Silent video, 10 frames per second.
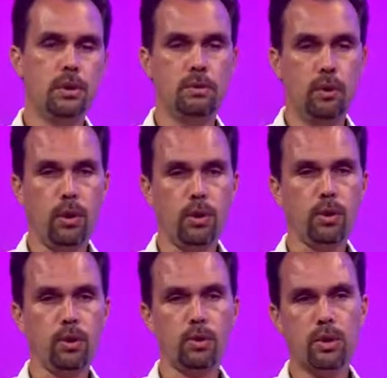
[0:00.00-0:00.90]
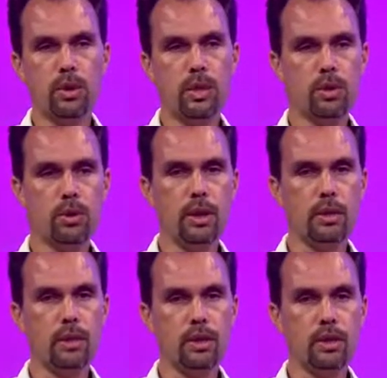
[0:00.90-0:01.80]
foreclosure procedure
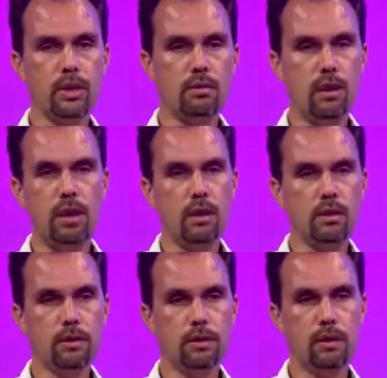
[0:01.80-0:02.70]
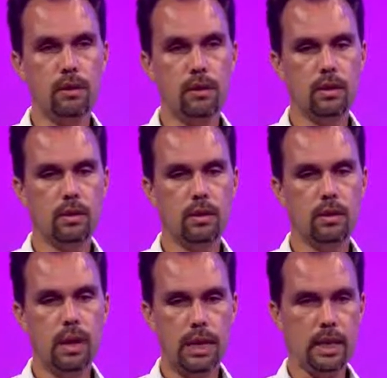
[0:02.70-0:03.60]
that doesn't involve
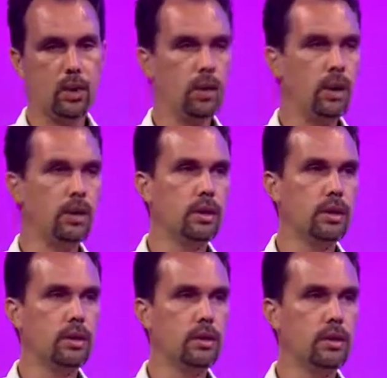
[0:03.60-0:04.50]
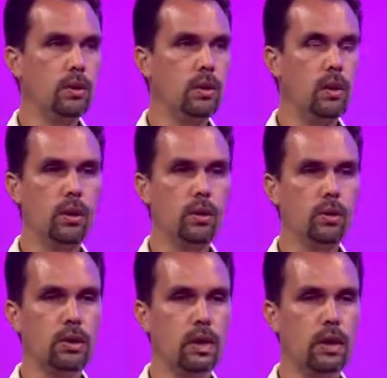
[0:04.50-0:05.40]
any court. There's no court
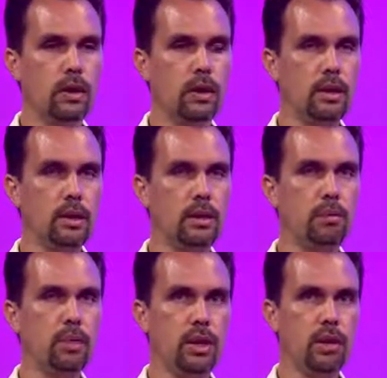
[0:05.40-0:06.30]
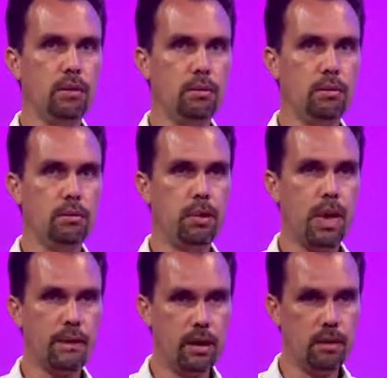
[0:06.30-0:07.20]
oversight. It's simply a
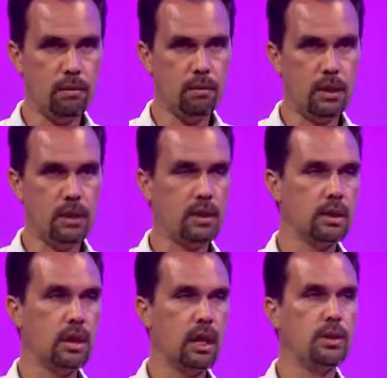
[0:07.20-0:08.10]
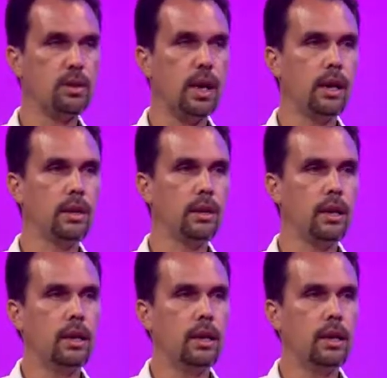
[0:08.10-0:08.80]
private business contract.